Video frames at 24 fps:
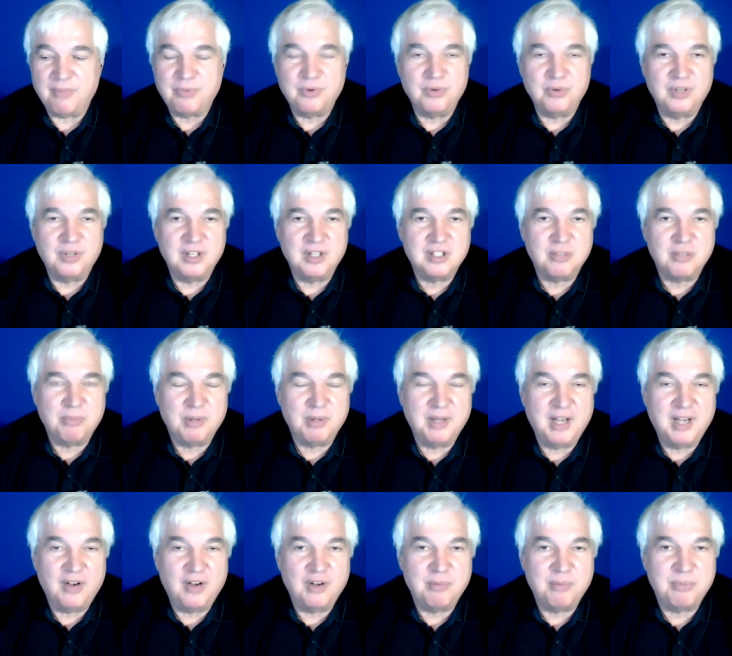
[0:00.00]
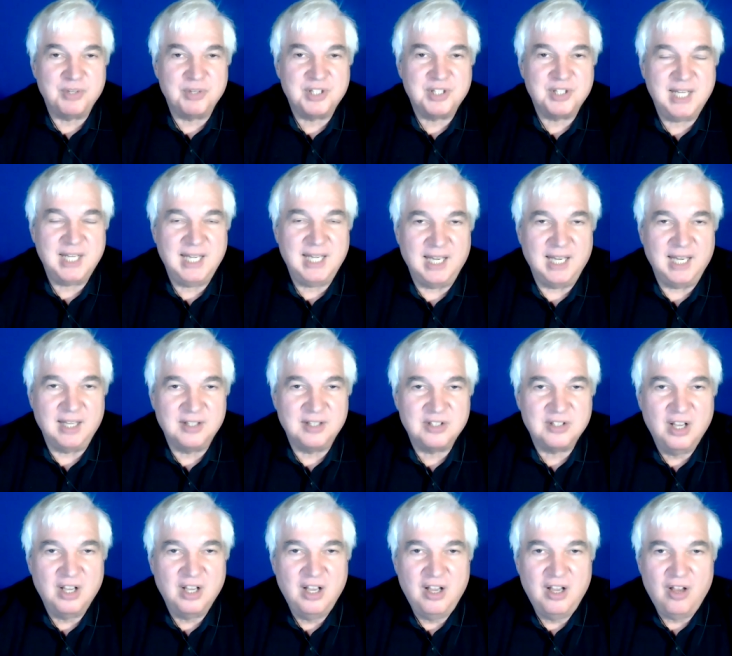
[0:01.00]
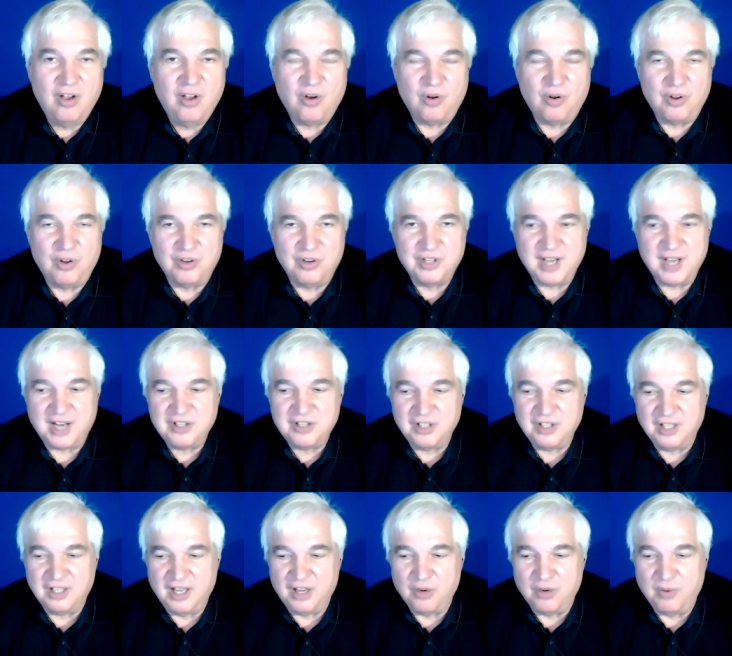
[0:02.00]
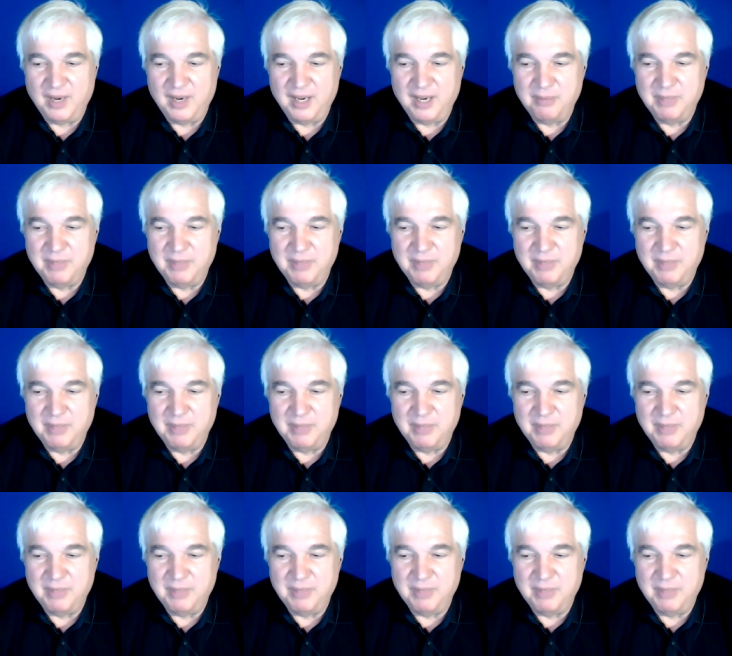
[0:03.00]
through disciplinary proceedings, or there's actually another way.